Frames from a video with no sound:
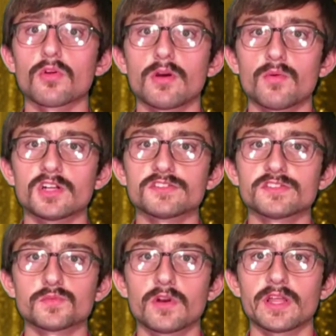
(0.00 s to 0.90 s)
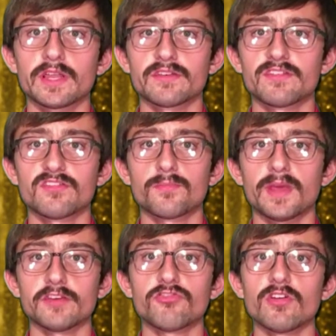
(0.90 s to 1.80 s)
World, I watched this one in
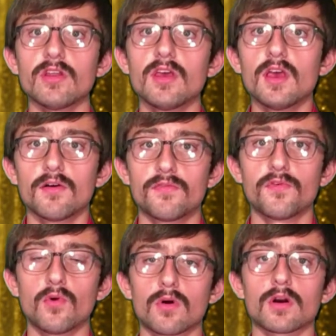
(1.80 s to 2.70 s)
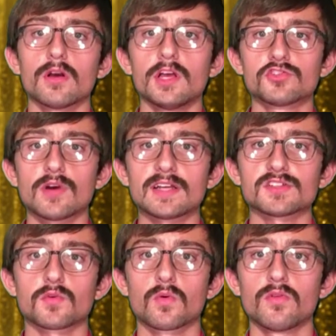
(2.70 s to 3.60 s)
anticipation for
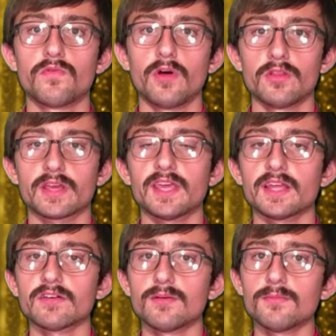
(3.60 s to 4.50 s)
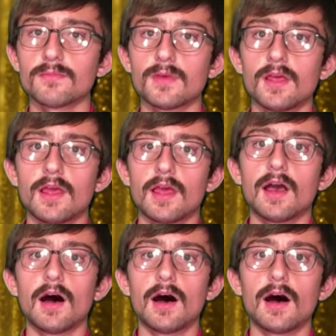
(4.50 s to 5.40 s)
Jurassic World Fallen Kingdom.
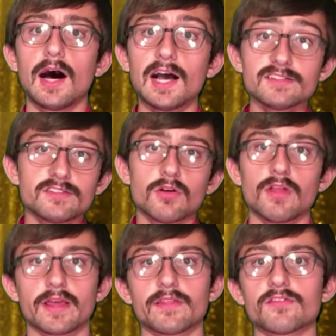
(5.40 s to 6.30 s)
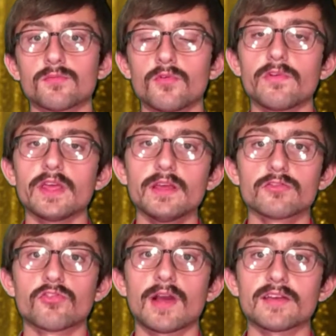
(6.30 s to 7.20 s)
I still like this movie.
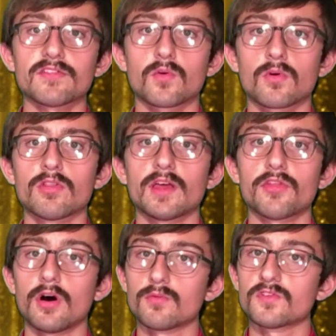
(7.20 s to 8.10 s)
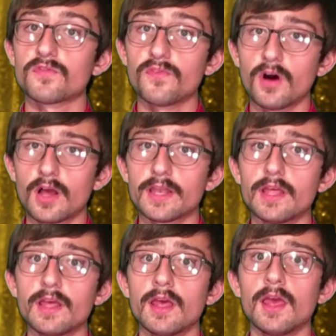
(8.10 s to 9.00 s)
Jurassic World I thought was fun.